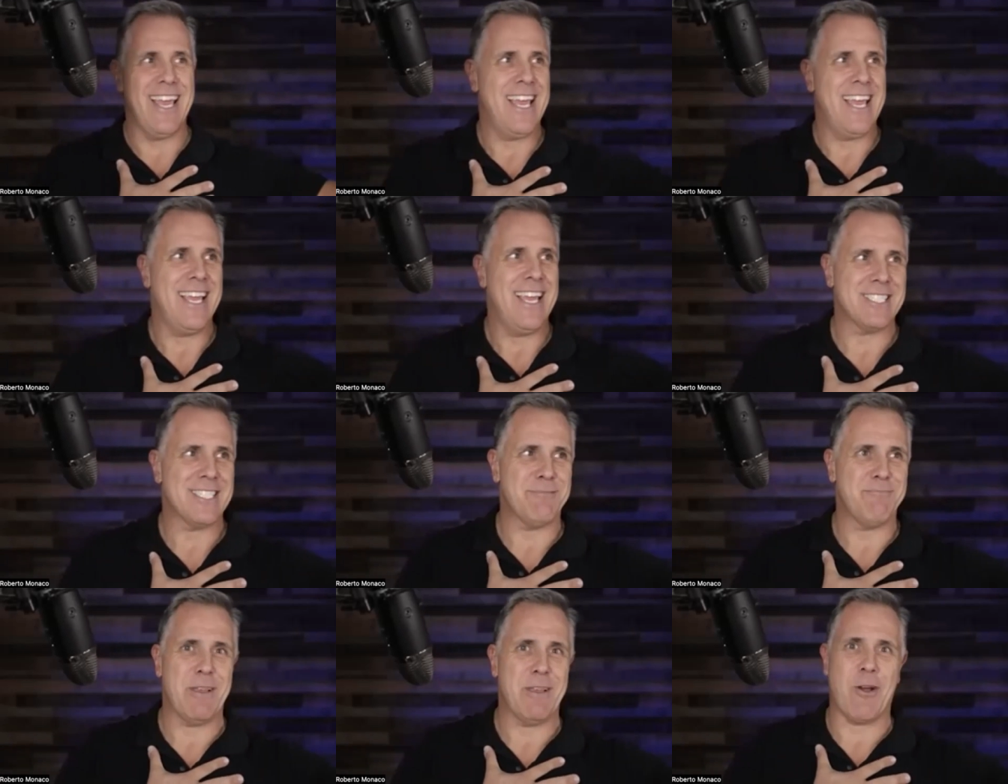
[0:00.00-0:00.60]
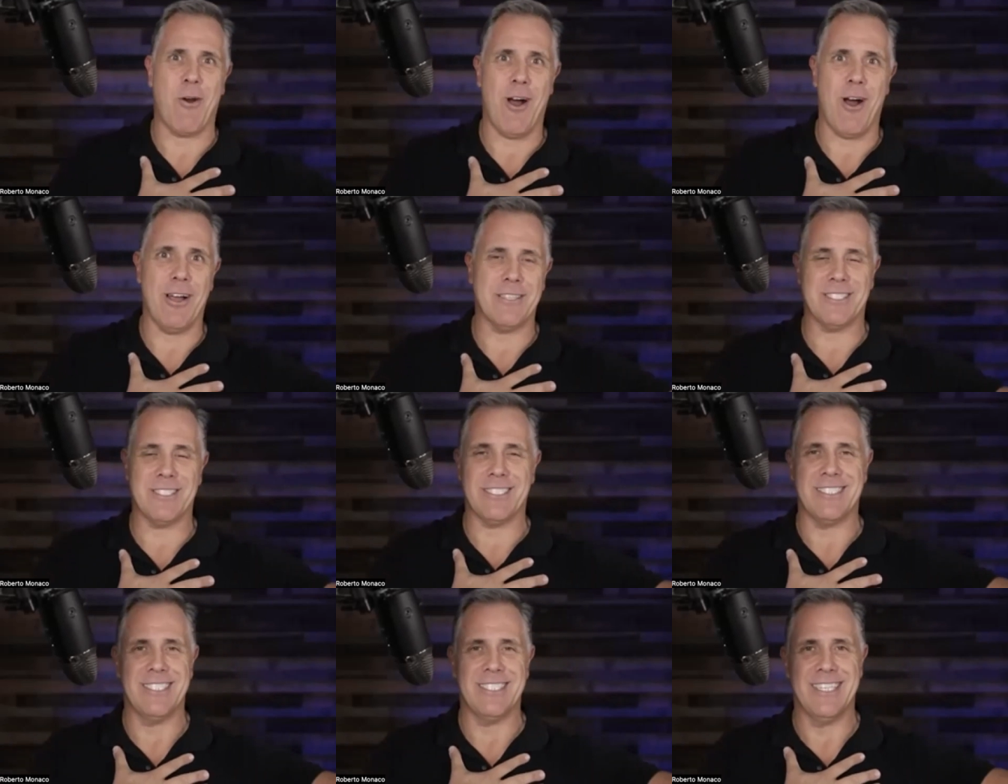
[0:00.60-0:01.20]
is
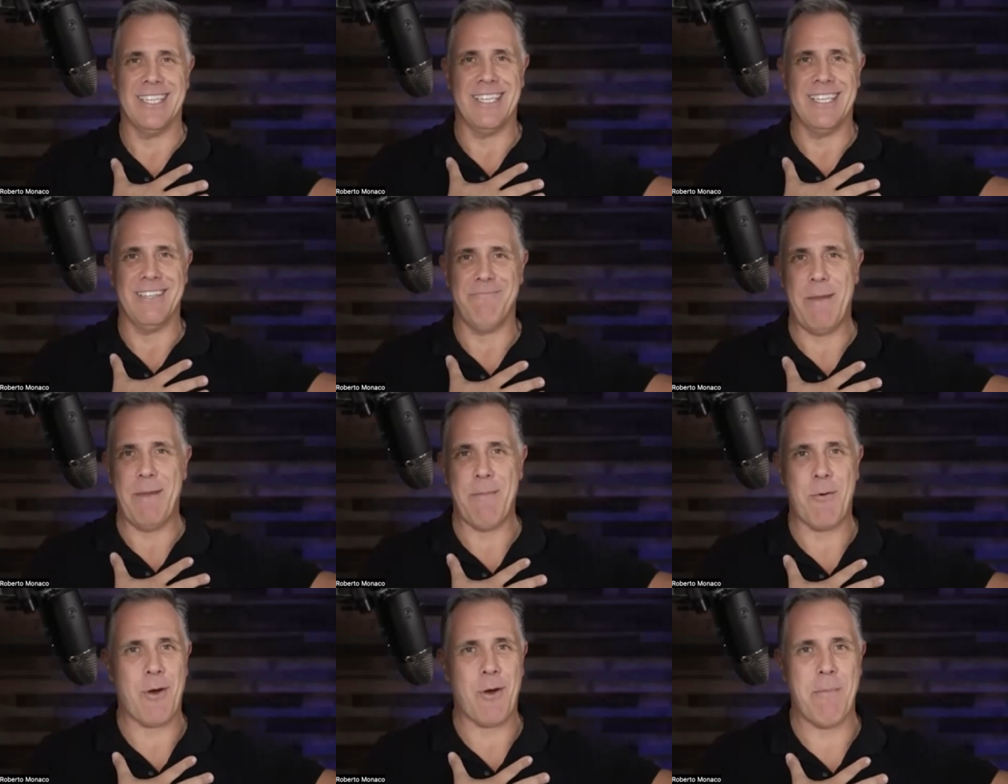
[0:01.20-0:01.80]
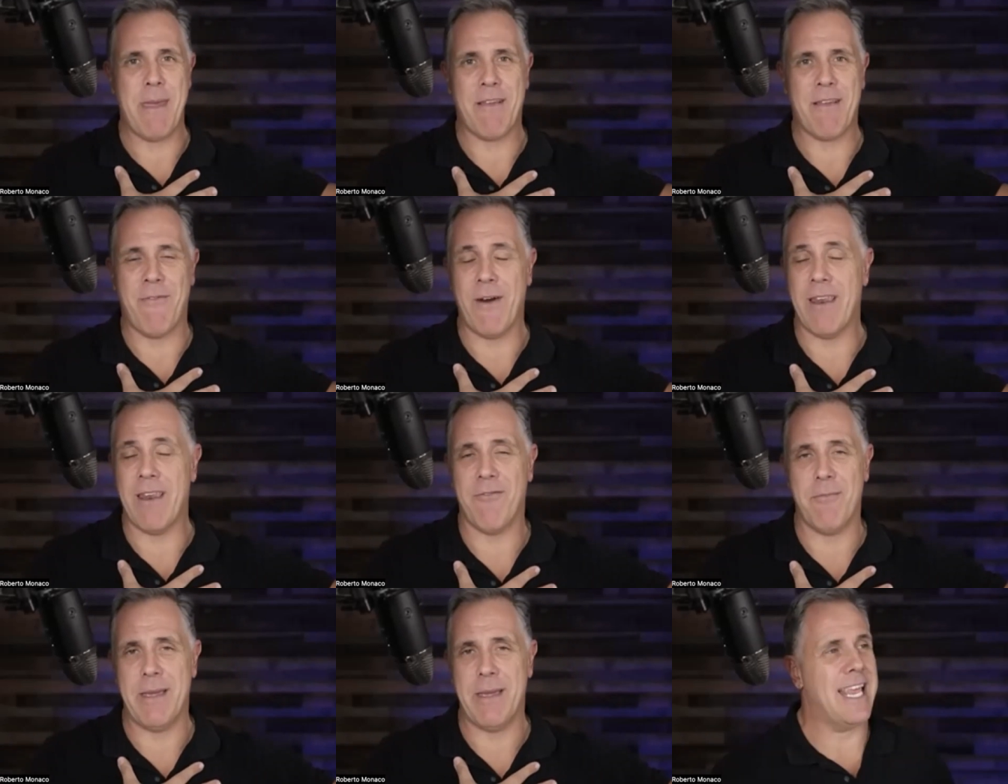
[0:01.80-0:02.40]
because people gonna make fun
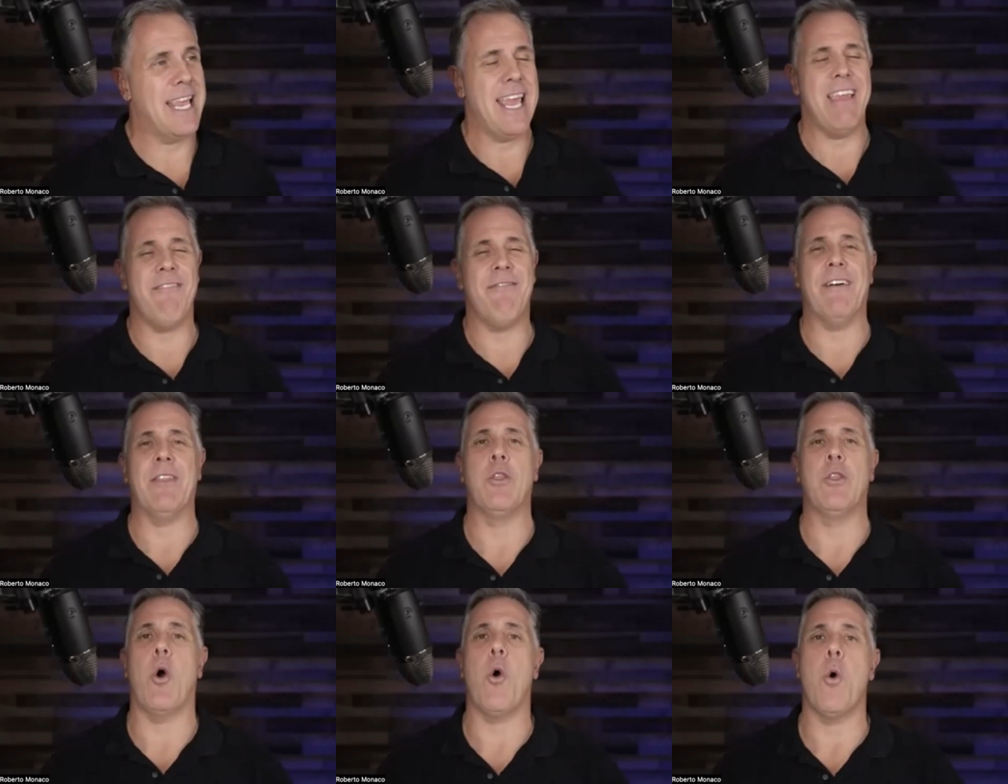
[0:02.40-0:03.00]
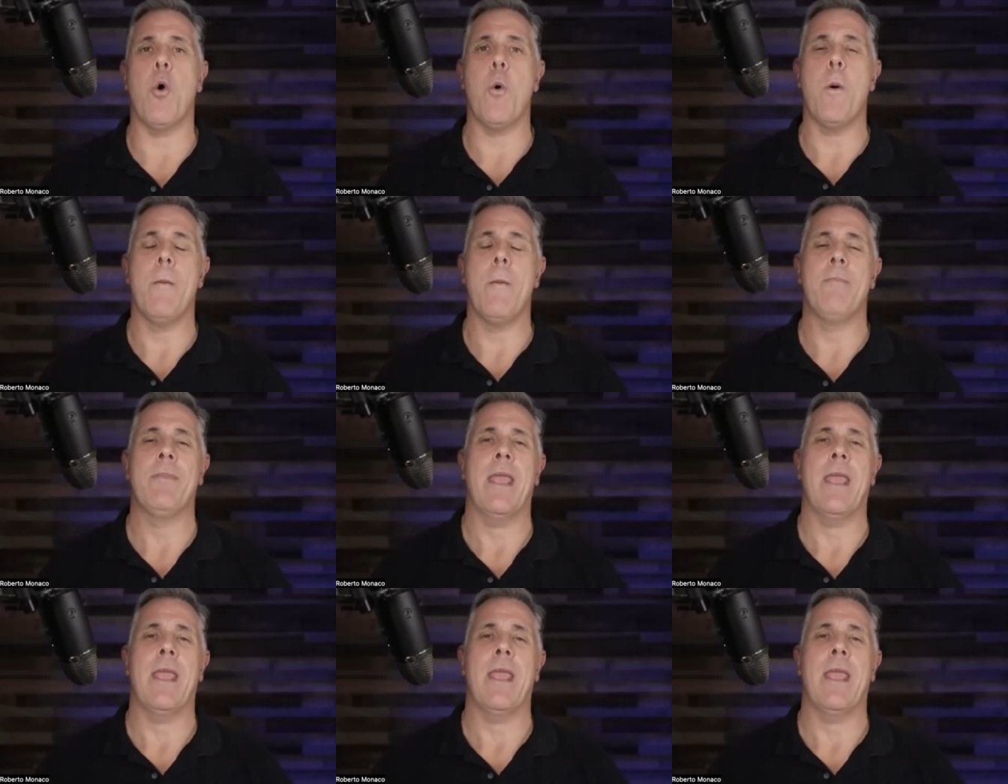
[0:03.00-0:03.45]
of me, even though